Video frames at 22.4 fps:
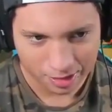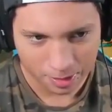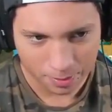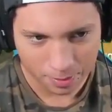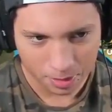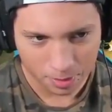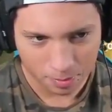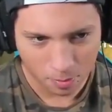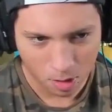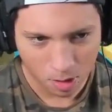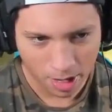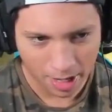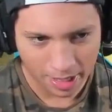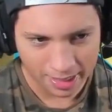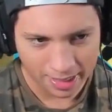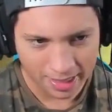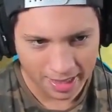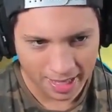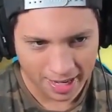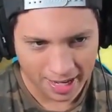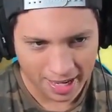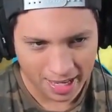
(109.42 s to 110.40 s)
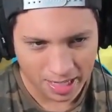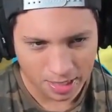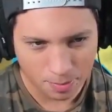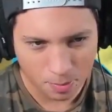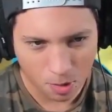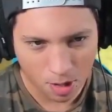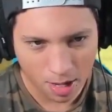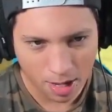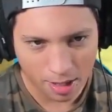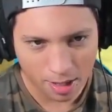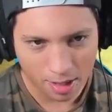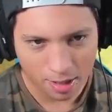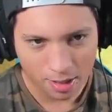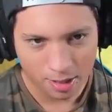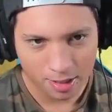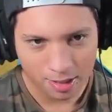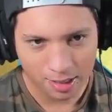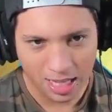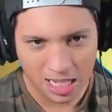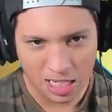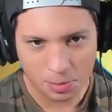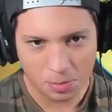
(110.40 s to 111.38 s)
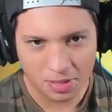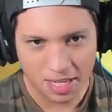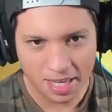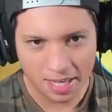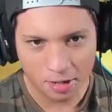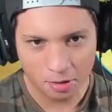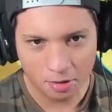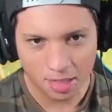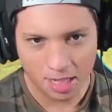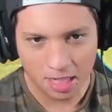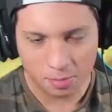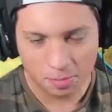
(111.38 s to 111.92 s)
Come here, boy. I need that ass, boy. Lace potato.